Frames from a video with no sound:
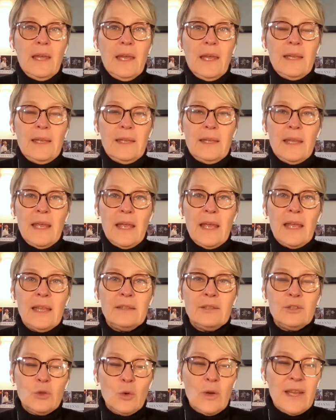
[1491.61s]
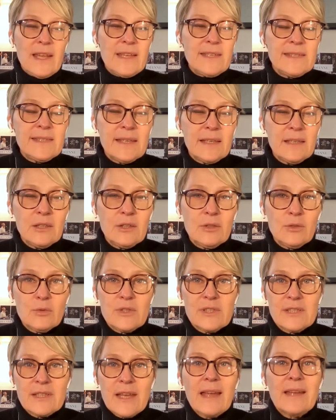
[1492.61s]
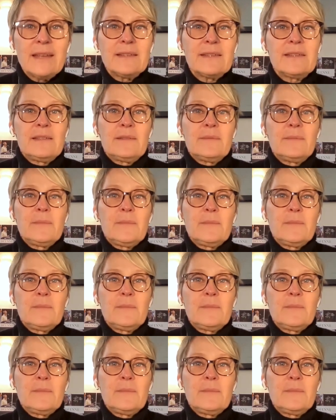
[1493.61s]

And to listen to signs.